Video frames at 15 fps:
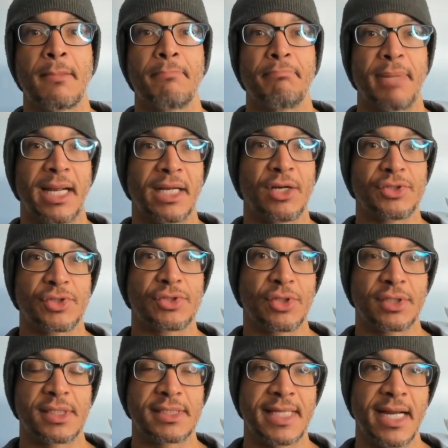But I can also start
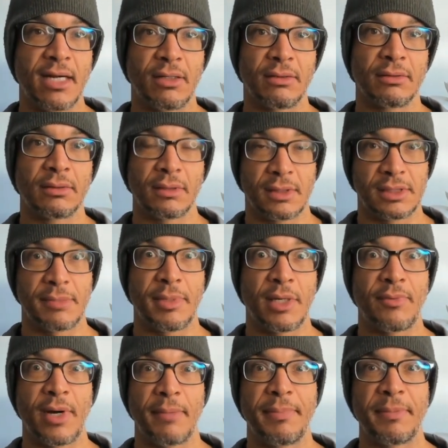to tell, because I've been
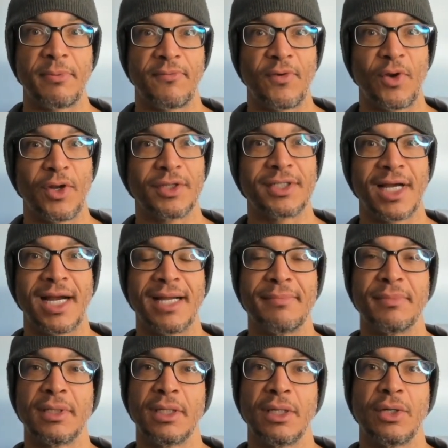around people for a long time,
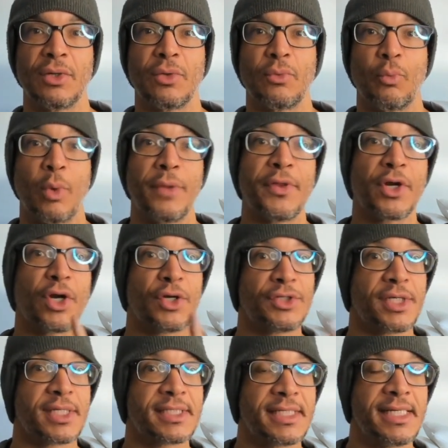when they're going to
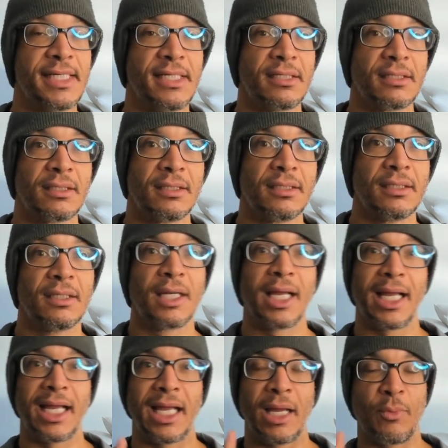succeed
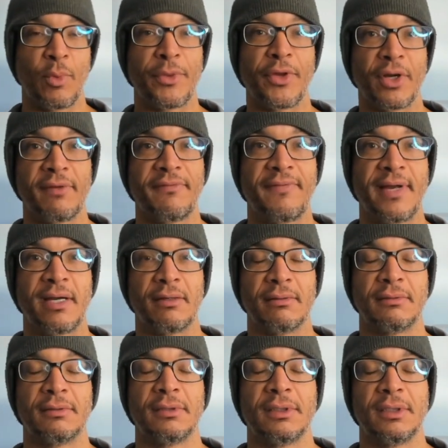and when they're going to fail.
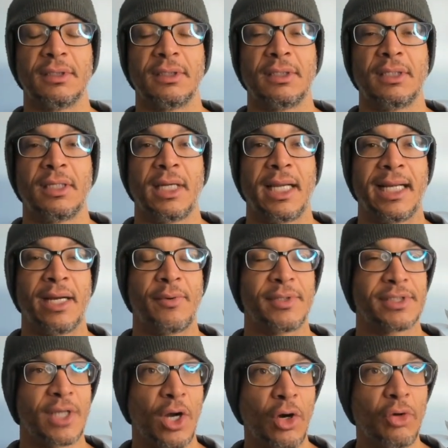And I always
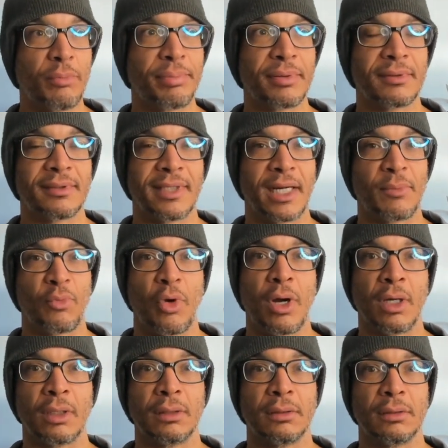hope that I'm
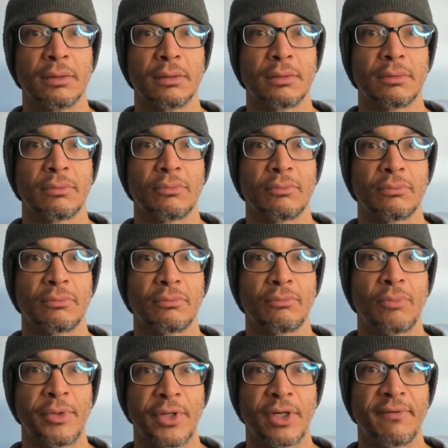wrong
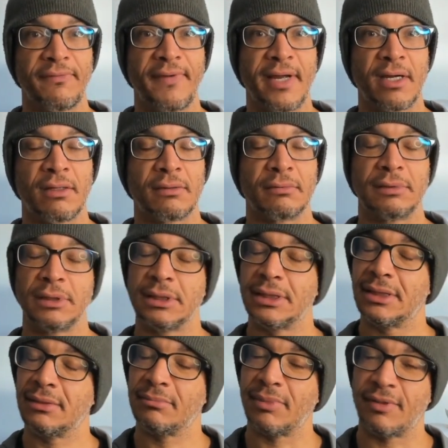when they're going to fail,
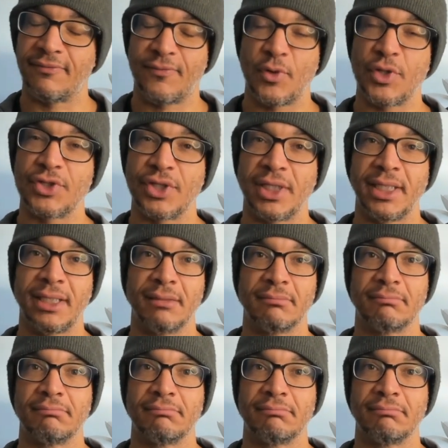but unfortunately,